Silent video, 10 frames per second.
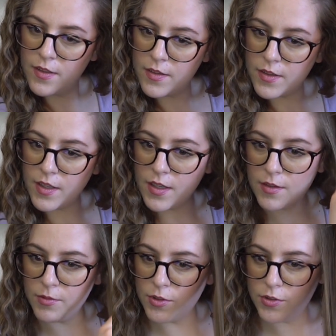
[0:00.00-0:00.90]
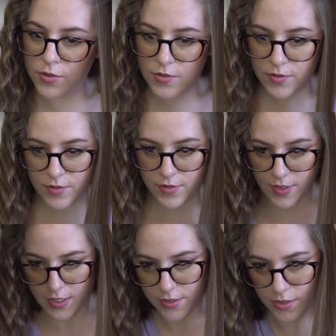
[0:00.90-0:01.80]
I think I will
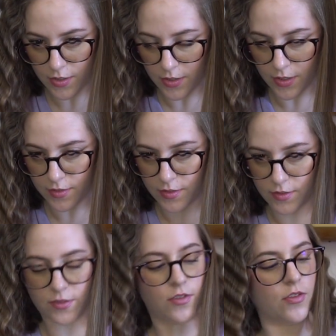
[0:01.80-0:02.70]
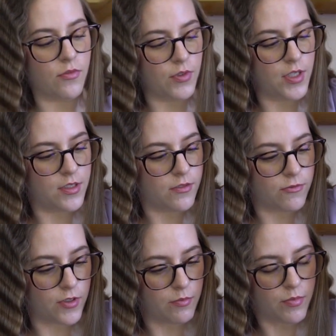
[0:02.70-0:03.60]
section this into 3
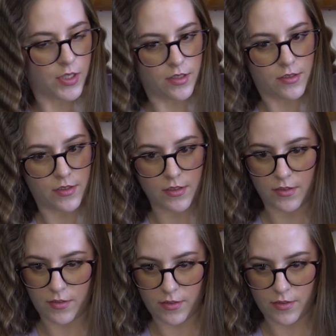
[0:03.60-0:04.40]
different pieces.